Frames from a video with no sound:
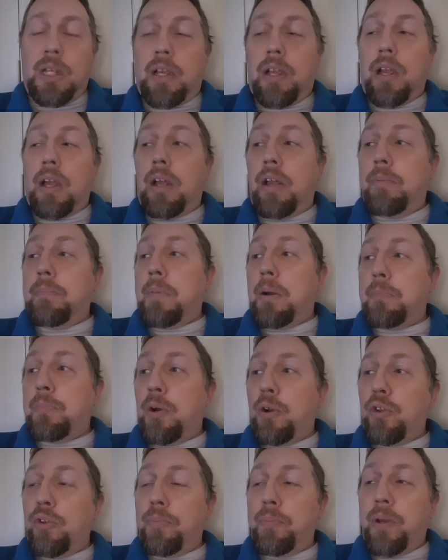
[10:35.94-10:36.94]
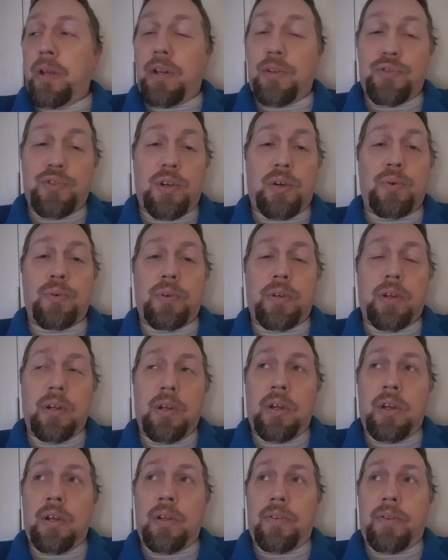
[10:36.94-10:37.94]
Hell, my brother made a joke
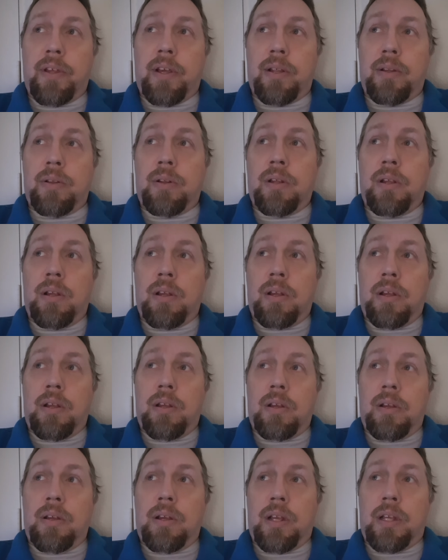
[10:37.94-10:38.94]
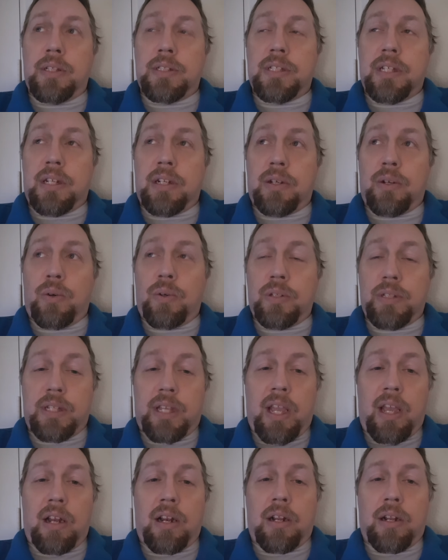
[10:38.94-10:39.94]
that instead of going to
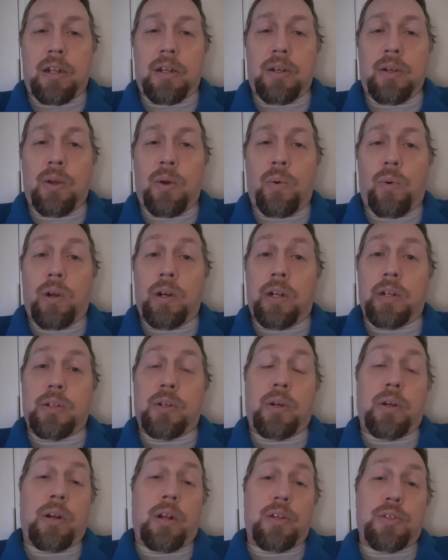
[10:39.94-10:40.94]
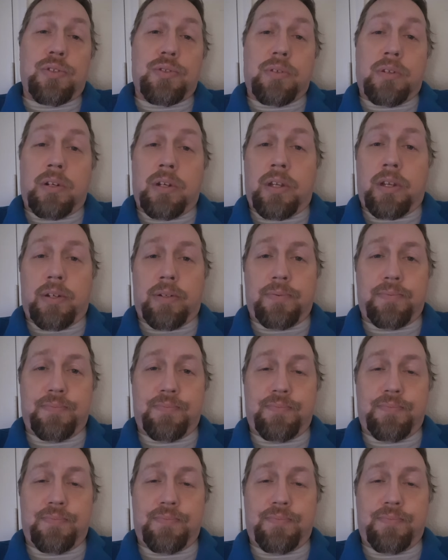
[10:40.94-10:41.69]
Canada, why not go to Australia?